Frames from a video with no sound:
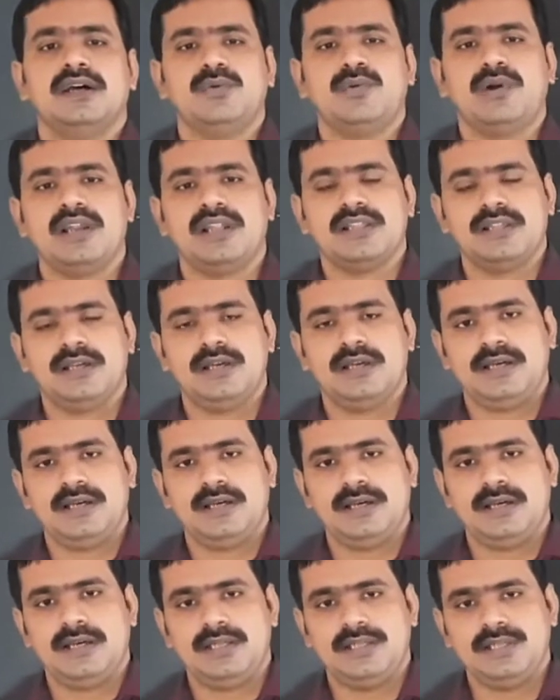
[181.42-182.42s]
what are
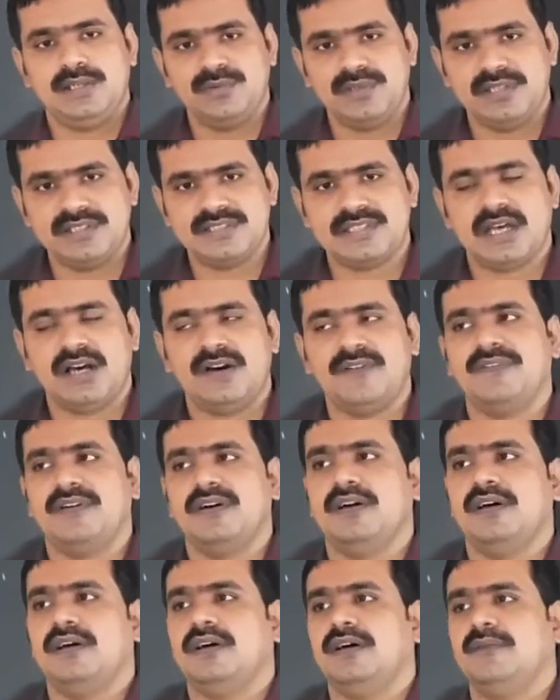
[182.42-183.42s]
the duties of
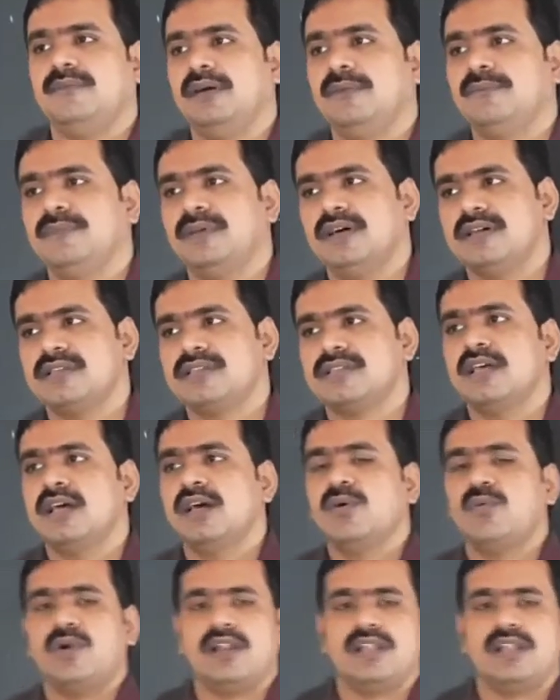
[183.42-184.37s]
members, what